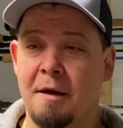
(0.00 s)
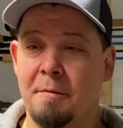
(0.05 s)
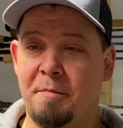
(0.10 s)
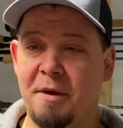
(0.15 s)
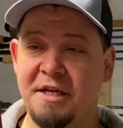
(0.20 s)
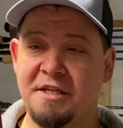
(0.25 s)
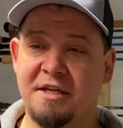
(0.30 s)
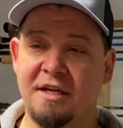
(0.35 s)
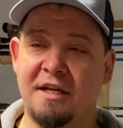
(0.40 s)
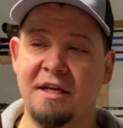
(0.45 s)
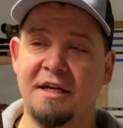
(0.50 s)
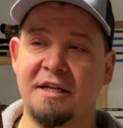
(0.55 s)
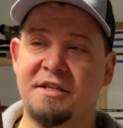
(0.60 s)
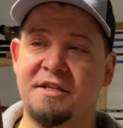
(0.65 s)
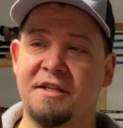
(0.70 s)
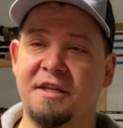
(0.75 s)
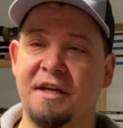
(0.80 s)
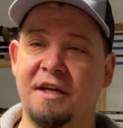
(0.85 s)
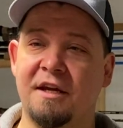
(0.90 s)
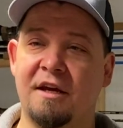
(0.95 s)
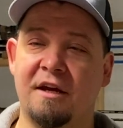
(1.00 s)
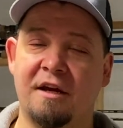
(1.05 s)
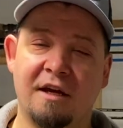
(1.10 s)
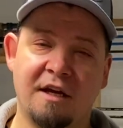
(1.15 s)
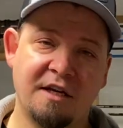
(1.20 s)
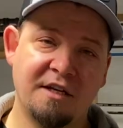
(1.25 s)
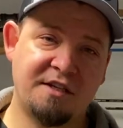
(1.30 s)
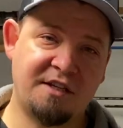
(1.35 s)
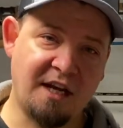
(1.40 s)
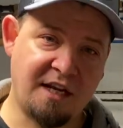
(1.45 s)
Basically, it's the
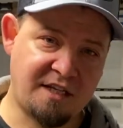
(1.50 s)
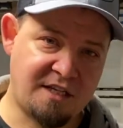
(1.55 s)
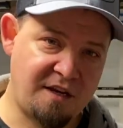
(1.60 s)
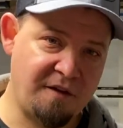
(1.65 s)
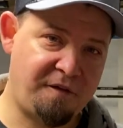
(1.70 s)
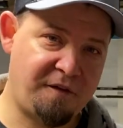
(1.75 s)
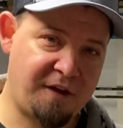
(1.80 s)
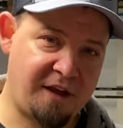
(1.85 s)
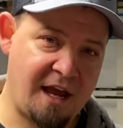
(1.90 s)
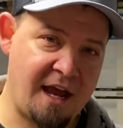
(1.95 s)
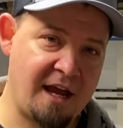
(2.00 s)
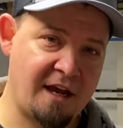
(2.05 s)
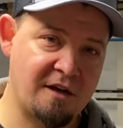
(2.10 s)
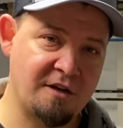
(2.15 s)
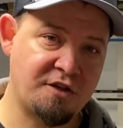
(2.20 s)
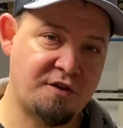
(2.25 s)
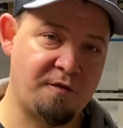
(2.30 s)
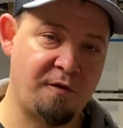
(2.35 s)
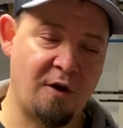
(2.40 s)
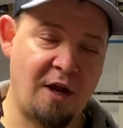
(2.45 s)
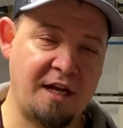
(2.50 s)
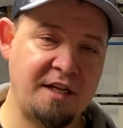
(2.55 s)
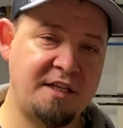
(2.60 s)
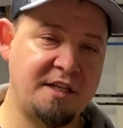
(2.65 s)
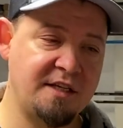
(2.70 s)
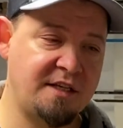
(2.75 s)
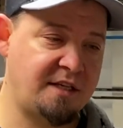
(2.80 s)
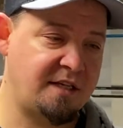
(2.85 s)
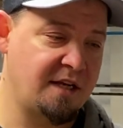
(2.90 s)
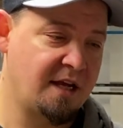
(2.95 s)
scientific Anglers
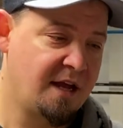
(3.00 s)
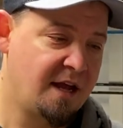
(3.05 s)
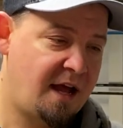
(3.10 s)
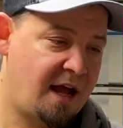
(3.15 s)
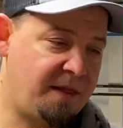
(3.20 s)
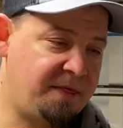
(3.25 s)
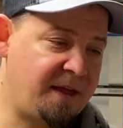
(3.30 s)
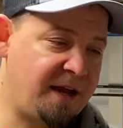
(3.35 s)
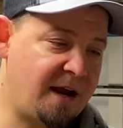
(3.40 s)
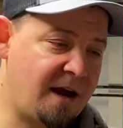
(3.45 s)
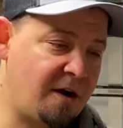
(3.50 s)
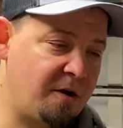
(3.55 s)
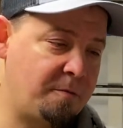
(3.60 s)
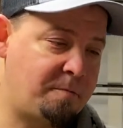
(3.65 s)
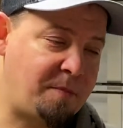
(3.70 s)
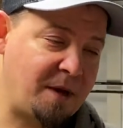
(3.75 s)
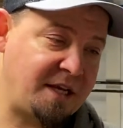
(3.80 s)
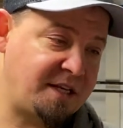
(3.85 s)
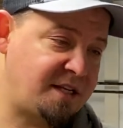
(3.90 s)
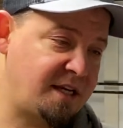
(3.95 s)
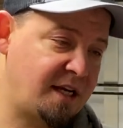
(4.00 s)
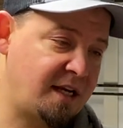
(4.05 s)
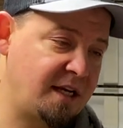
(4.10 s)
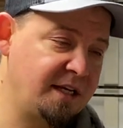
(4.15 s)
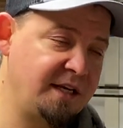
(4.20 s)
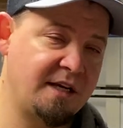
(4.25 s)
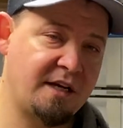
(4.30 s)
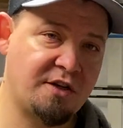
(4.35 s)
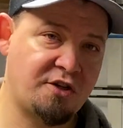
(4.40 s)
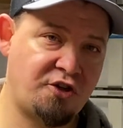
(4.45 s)
volantis, and they are
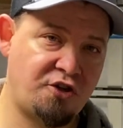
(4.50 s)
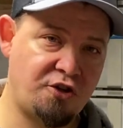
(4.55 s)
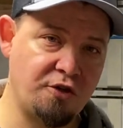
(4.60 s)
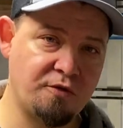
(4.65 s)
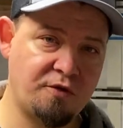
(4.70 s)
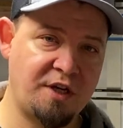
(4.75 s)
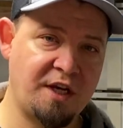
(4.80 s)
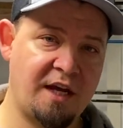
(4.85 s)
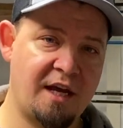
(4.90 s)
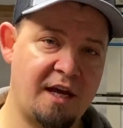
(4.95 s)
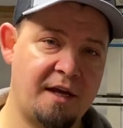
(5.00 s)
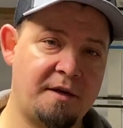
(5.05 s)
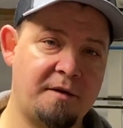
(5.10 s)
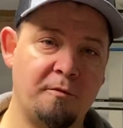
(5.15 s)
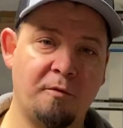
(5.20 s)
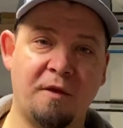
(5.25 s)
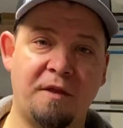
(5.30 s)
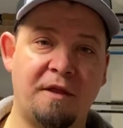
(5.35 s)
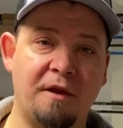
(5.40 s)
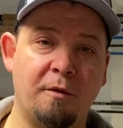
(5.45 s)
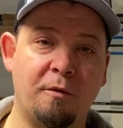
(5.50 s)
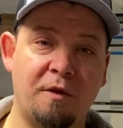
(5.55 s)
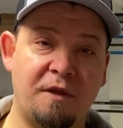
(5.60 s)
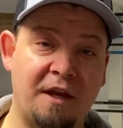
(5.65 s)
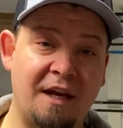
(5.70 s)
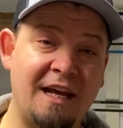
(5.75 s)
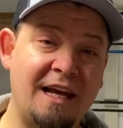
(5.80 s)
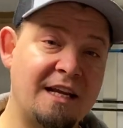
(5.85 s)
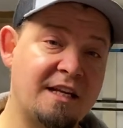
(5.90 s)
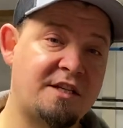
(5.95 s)
basically a shooting head with
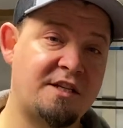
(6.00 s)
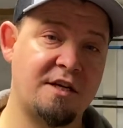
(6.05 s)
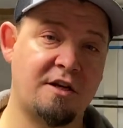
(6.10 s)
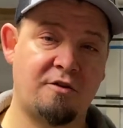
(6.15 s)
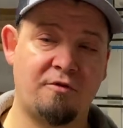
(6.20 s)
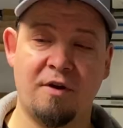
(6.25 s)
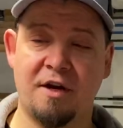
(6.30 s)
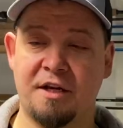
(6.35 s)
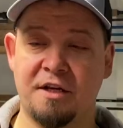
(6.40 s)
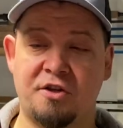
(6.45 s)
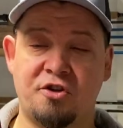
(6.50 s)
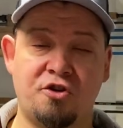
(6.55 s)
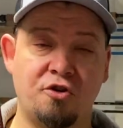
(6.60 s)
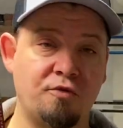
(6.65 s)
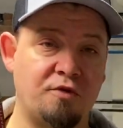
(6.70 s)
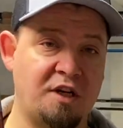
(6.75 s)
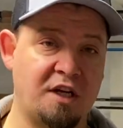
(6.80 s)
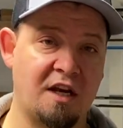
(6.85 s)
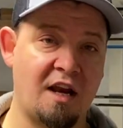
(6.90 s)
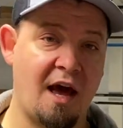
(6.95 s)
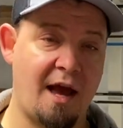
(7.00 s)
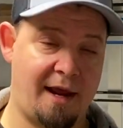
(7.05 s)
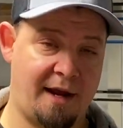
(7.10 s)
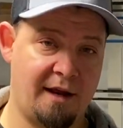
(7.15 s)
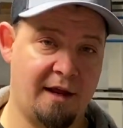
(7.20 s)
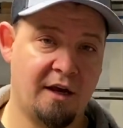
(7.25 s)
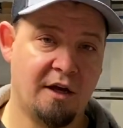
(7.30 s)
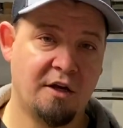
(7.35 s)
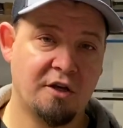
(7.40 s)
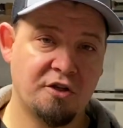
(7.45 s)
an integrated shooting
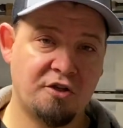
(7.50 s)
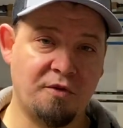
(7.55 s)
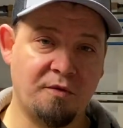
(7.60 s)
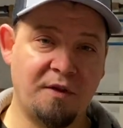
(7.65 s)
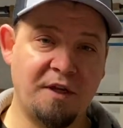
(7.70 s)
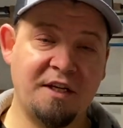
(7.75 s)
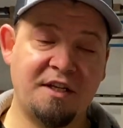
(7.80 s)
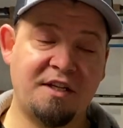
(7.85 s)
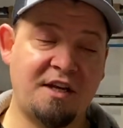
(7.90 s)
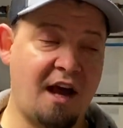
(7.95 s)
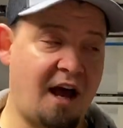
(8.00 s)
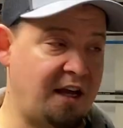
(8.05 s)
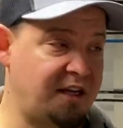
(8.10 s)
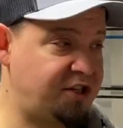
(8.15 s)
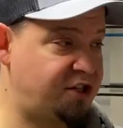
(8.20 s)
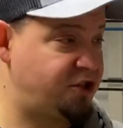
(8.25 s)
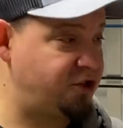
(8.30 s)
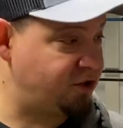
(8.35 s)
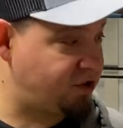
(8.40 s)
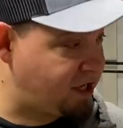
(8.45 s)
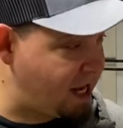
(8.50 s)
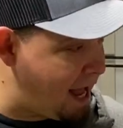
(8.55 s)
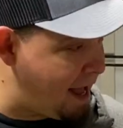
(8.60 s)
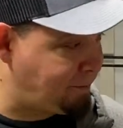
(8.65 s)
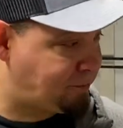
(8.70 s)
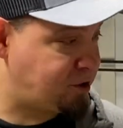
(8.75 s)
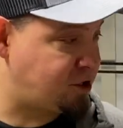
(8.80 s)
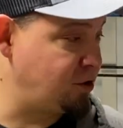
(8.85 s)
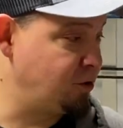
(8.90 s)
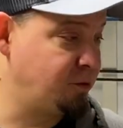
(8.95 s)
line. So these cast just
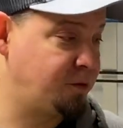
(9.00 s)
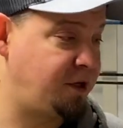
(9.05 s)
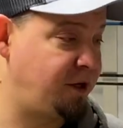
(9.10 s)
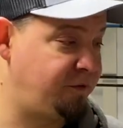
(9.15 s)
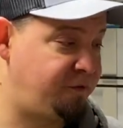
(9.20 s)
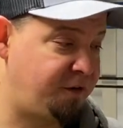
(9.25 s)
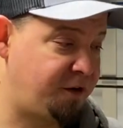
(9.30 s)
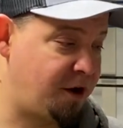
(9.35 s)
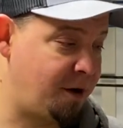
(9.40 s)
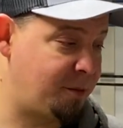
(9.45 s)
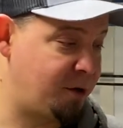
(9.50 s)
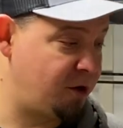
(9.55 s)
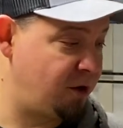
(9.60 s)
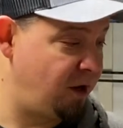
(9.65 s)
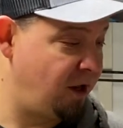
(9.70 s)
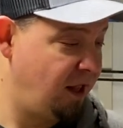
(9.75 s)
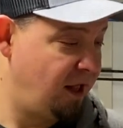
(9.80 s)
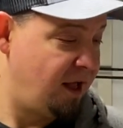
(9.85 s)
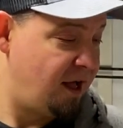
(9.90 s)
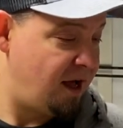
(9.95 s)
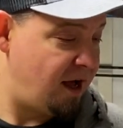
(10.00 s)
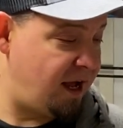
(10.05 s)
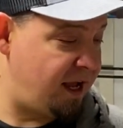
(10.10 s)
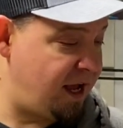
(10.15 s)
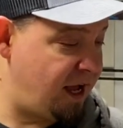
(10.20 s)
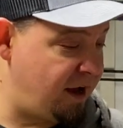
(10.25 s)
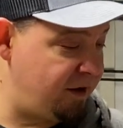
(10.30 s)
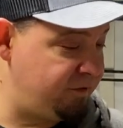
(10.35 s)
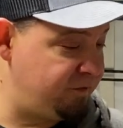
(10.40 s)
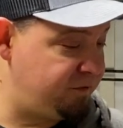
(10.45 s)
absolutely phenomenal. I
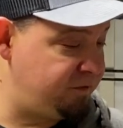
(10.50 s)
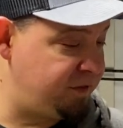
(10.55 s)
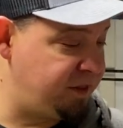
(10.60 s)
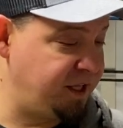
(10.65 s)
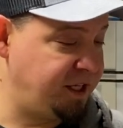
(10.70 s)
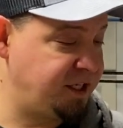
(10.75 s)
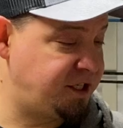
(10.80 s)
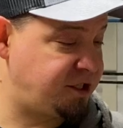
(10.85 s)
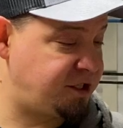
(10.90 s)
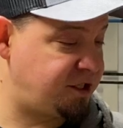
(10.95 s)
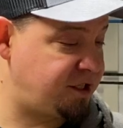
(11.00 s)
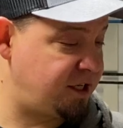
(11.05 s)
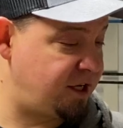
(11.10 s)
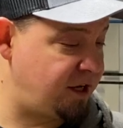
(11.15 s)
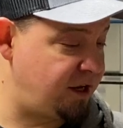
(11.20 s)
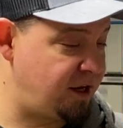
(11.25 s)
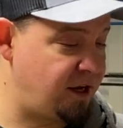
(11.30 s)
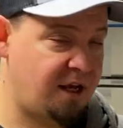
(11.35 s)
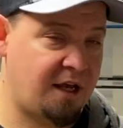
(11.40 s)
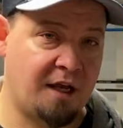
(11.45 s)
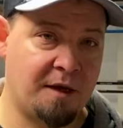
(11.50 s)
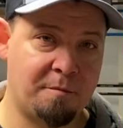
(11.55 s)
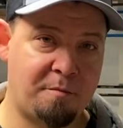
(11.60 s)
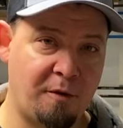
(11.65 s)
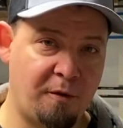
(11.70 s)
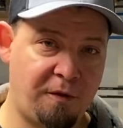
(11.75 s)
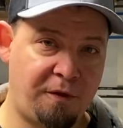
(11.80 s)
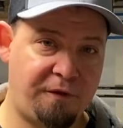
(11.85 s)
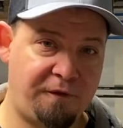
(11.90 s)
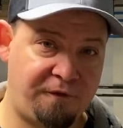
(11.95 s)
have these in
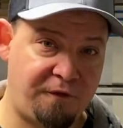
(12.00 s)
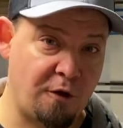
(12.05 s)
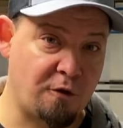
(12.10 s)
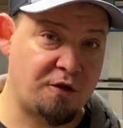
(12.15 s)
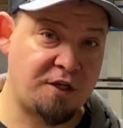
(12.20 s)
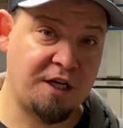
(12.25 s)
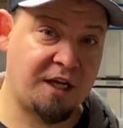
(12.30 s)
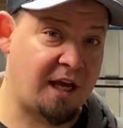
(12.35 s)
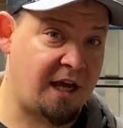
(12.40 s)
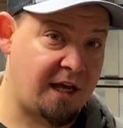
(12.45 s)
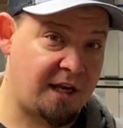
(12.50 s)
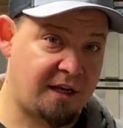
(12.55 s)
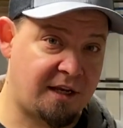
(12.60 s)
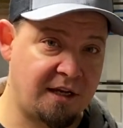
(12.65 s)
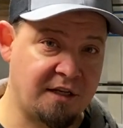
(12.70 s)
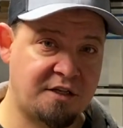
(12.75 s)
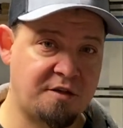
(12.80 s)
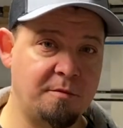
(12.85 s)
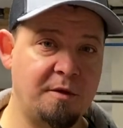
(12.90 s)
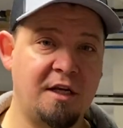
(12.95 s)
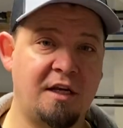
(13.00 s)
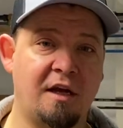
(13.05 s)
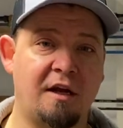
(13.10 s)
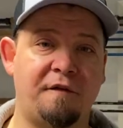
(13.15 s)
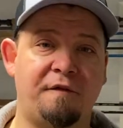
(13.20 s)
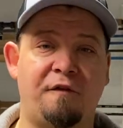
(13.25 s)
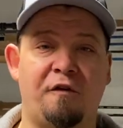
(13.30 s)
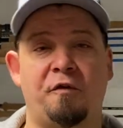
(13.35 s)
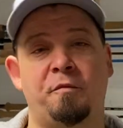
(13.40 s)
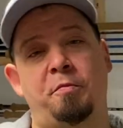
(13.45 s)
both floating and intermediate
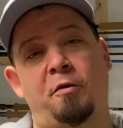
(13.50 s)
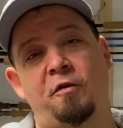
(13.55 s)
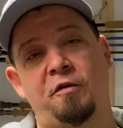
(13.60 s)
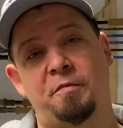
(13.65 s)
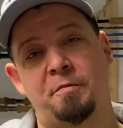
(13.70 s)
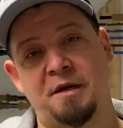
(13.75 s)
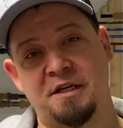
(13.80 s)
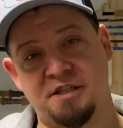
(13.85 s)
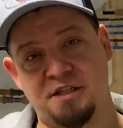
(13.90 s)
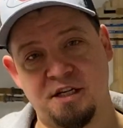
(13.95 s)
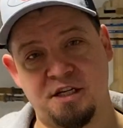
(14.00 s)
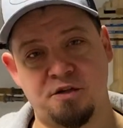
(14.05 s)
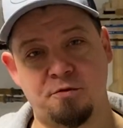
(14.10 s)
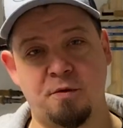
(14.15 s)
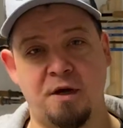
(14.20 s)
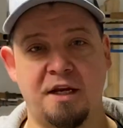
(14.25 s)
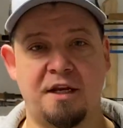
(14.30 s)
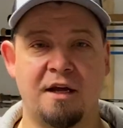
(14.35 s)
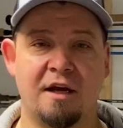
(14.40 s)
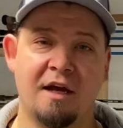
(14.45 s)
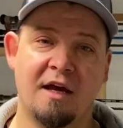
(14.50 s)
for both my 6-weight